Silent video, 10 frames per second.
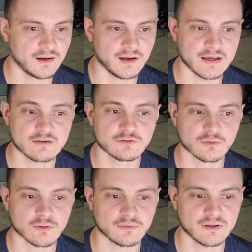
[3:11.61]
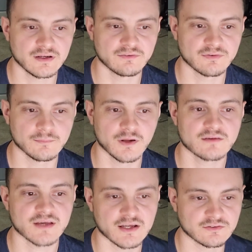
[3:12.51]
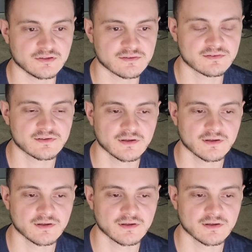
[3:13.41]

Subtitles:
historical data from Los Angeles